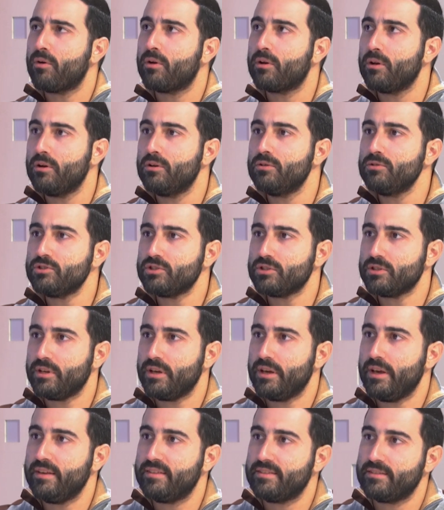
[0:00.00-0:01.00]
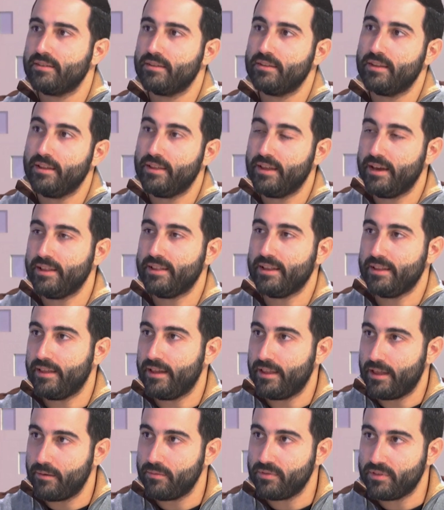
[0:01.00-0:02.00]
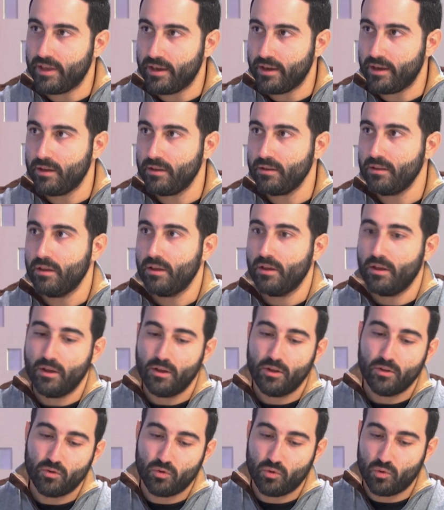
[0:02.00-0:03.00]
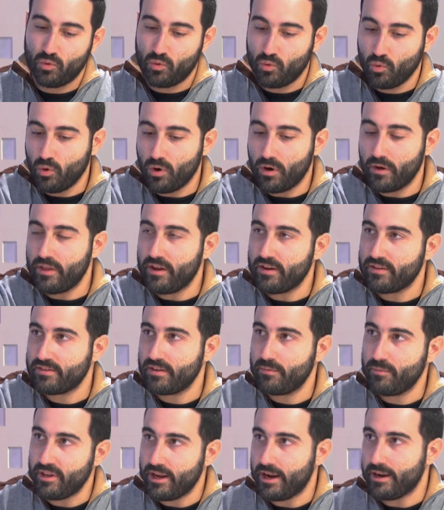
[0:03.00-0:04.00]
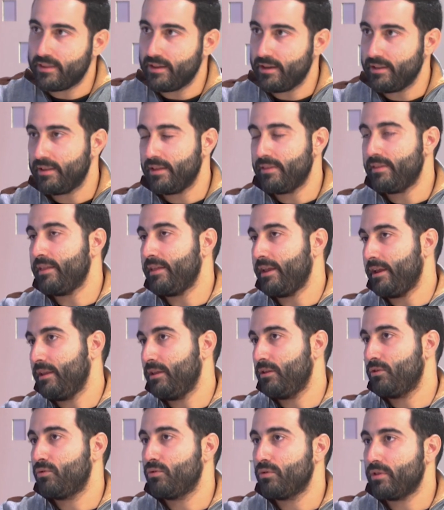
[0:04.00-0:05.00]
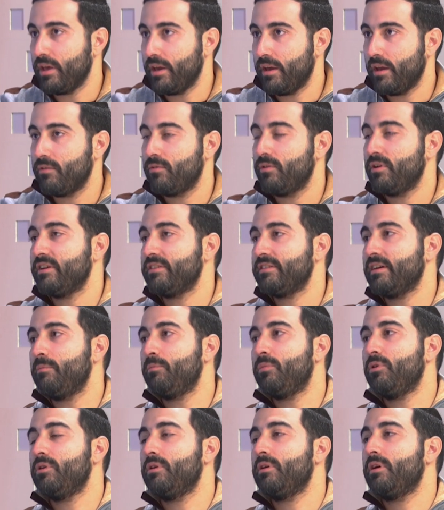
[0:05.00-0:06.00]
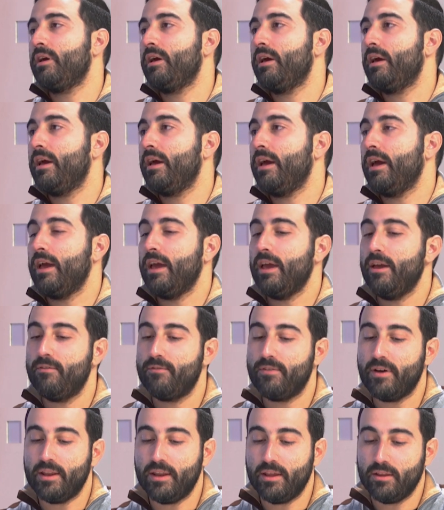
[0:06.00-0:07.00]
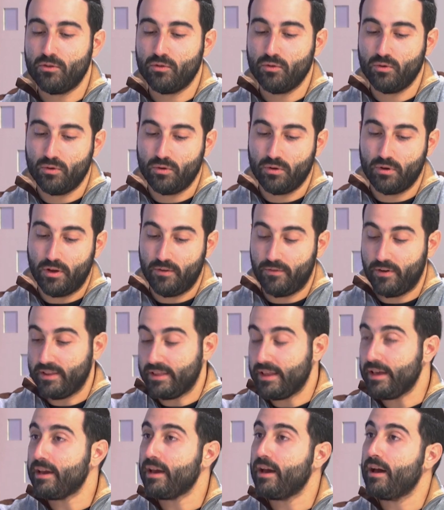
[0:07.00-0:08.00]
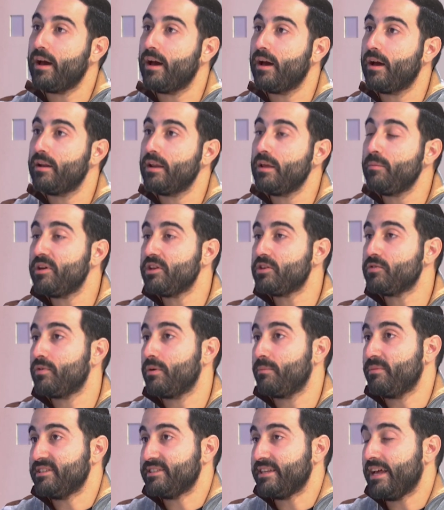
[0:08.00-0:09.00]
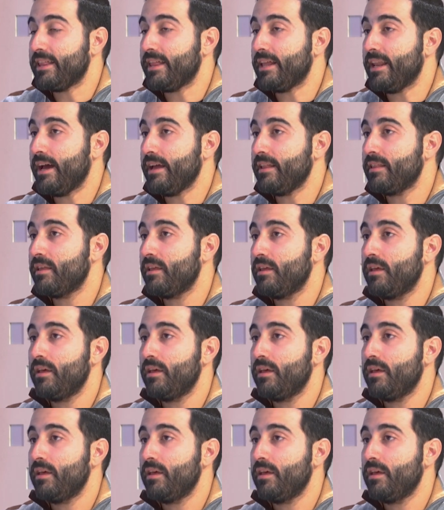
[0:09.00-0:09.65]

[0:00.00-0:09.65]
close is the data that I'm taking to other similar data that I need to take. For example, if I take an image from a satellite,